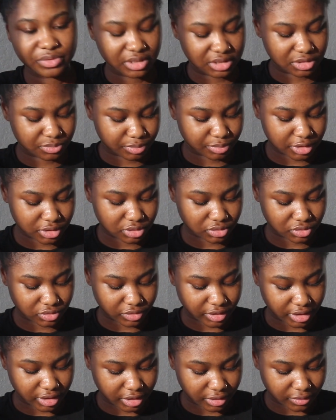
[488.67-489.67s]
these bristles
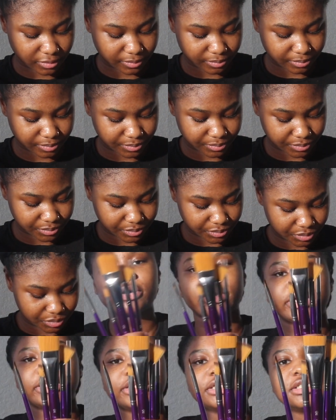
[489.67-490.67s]
right now.
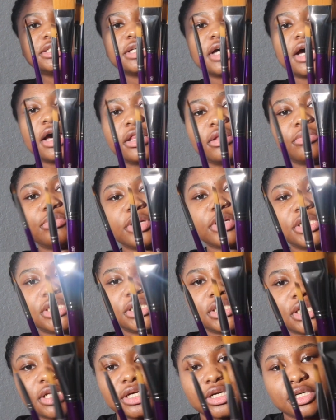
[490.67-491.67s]
Okay, this is how the
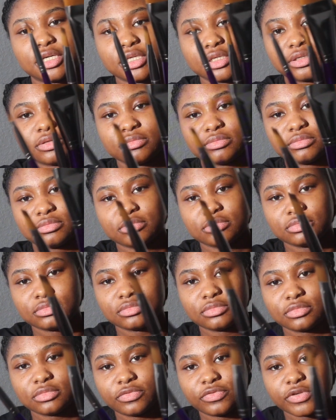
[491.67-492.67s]
brushes look.
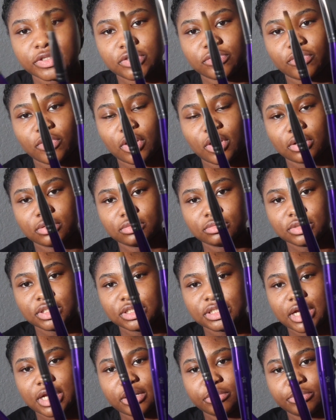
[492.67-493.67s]
First of all,
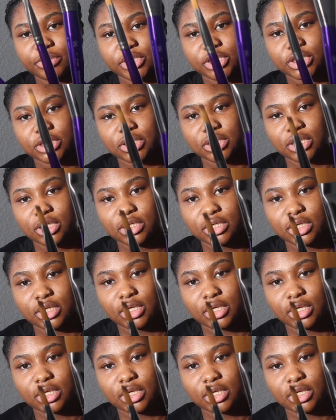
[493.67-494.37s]
these how the bristles look.